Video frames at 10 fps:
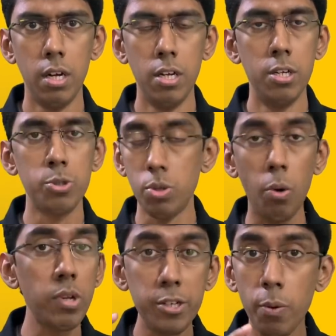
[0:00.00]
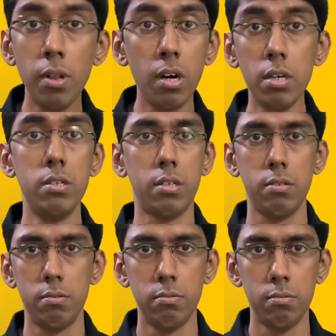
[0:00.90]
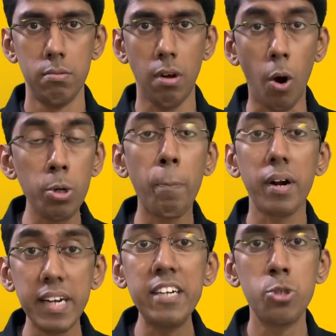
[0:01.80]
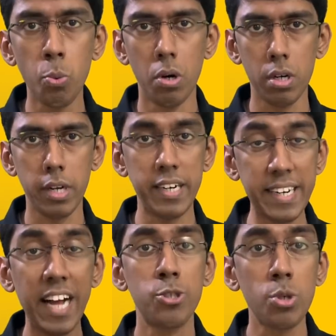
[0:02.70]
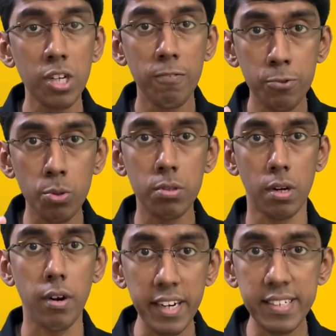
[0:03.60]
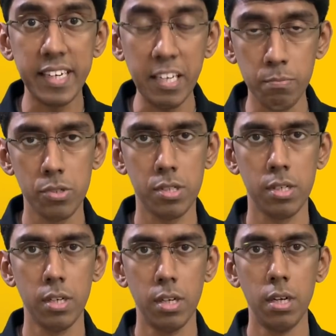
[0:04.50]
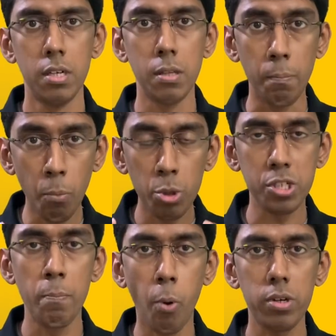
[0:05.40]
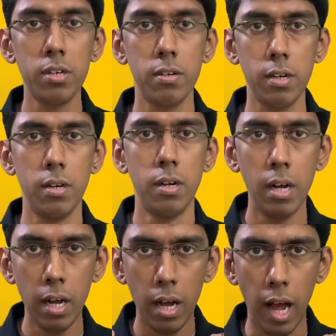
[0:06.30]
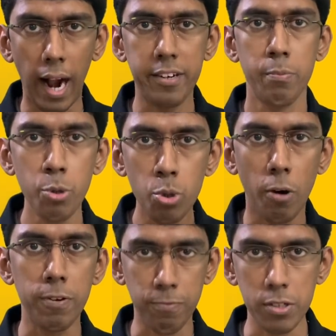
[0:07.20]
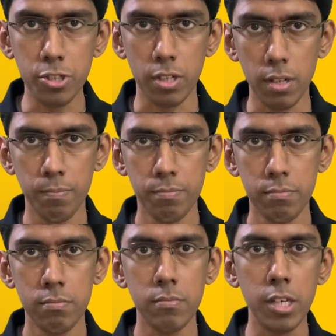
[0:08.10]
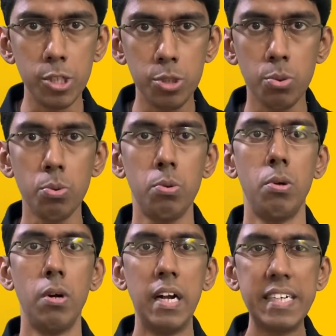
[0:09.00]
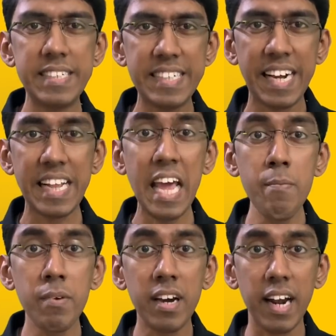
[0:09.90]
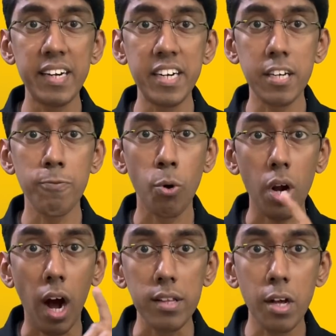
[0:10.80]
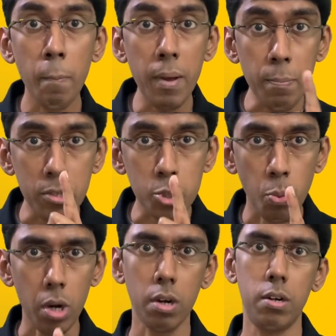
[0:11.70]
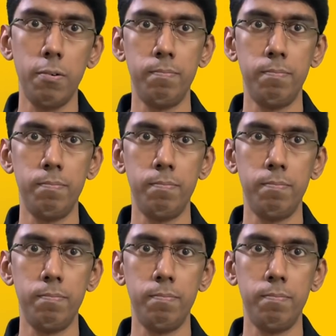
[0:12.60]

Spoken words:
So now that you've learned how to pretend to work and attach yourself to the right teams, the most important attribute of a fudgel is to claim credit for other people's work.